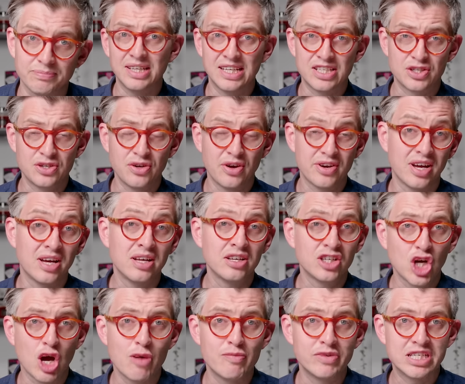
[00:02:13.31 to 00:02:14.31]
It's not
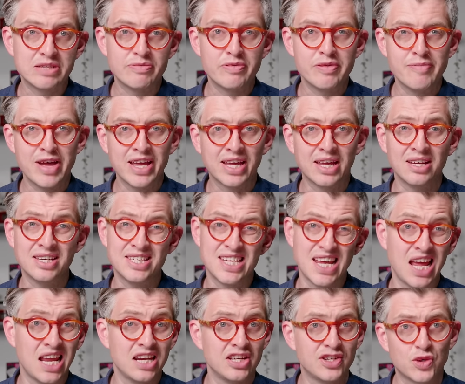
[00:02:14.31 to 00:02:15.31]
uncommon to be making
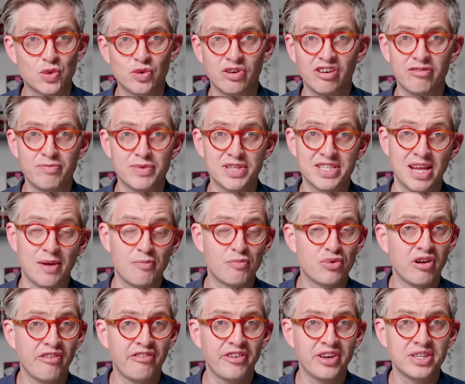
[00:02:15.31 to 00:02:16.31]
10 to 12%
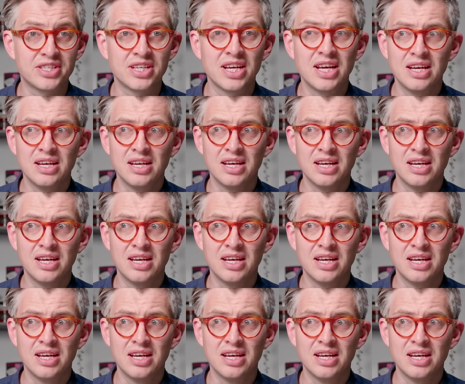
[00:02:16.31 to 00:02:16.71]
profit,